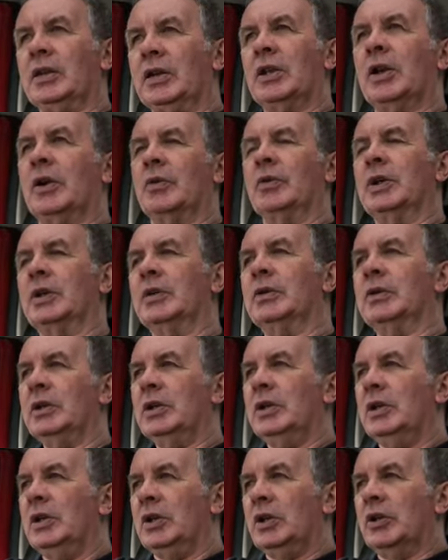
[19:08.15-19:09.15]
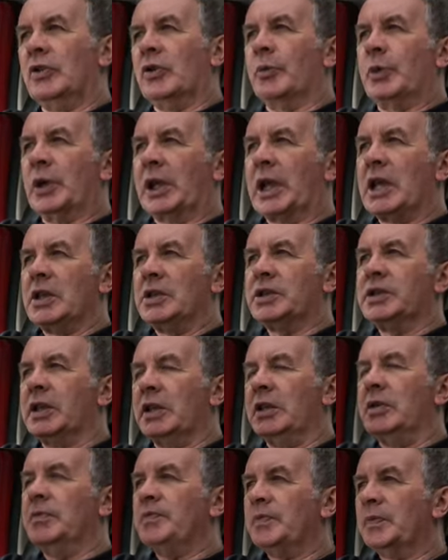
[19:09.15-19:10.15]
you know, you're up against
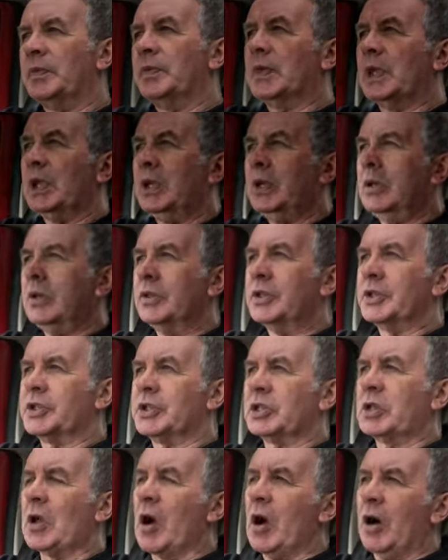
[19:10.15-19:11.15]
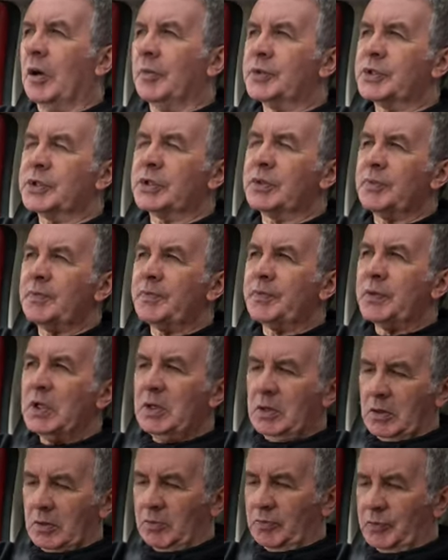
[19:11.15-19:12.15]
the stops.
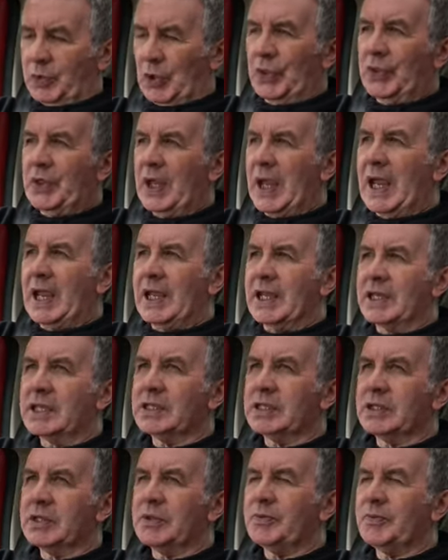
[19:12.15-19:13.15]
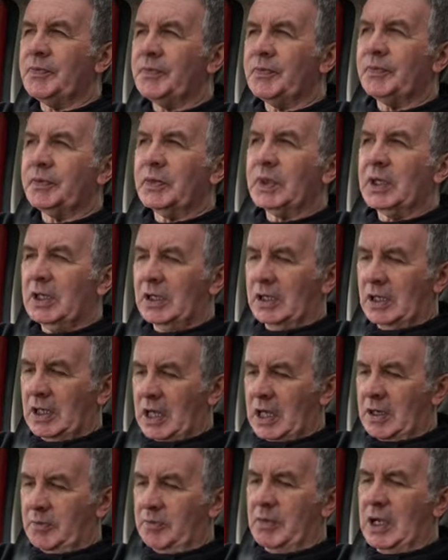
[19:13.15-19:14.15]
But this,
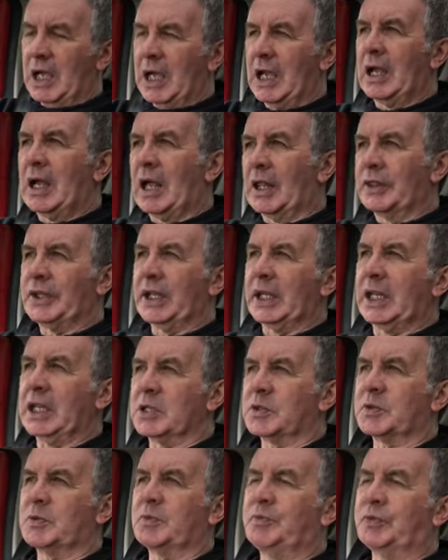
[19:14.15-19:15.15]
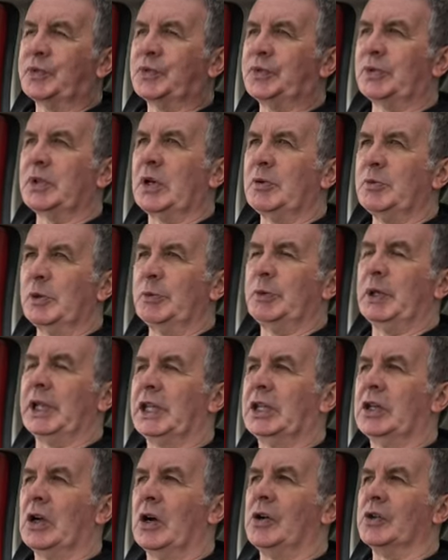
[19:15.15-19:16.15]
I think it's probably
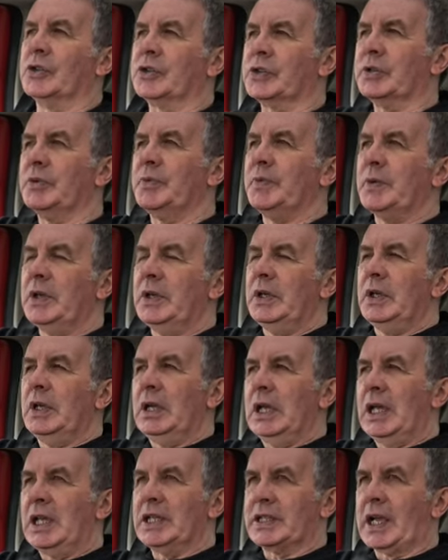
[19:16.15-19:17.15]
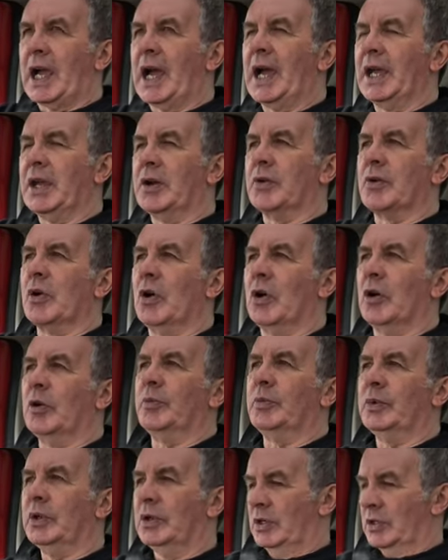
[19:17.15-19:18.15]
because it's higher up,
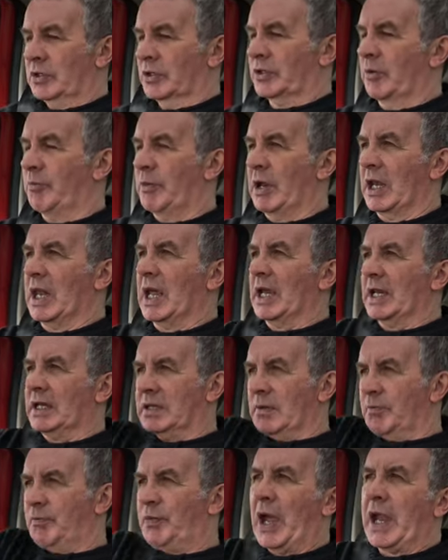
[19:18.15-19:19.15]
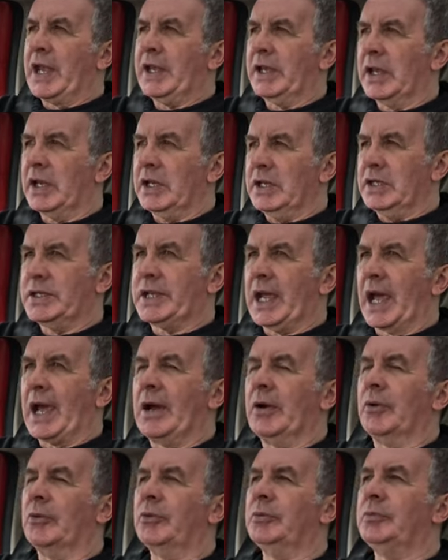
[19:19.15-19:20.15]
so my legs are bent and
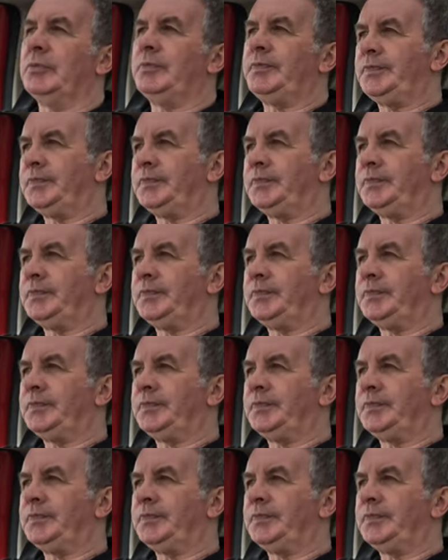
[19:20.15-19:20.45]
down,